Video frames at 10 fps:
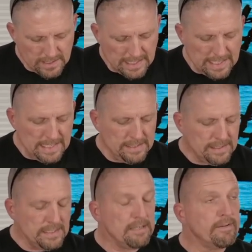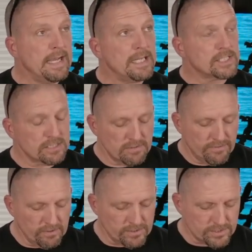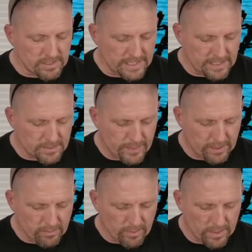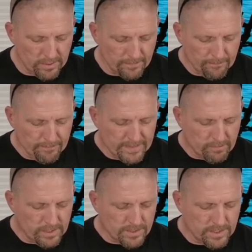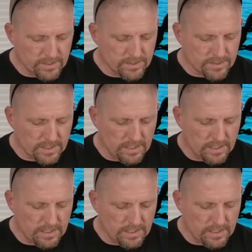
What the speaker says: and it even has the reverse like its bigger brother, which is